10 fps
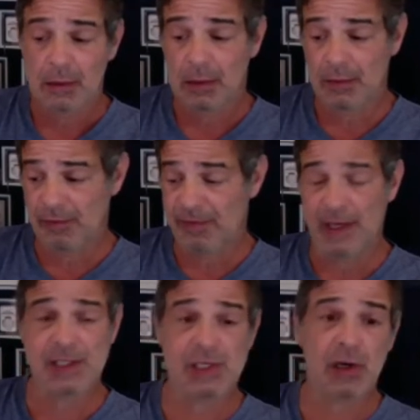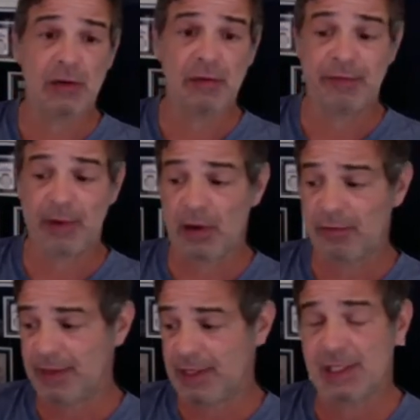in the face of
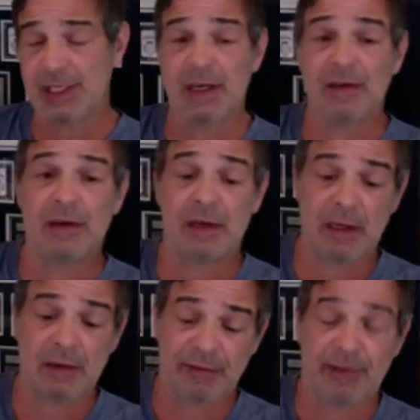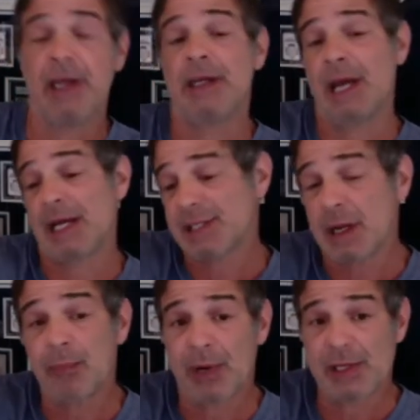these inflated
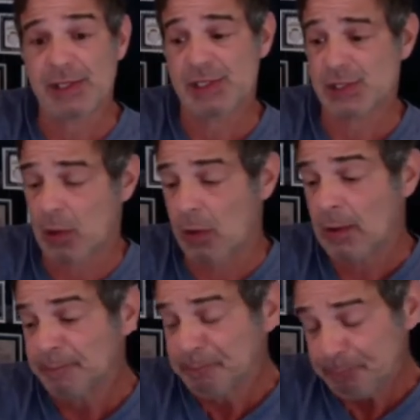asset prices. So,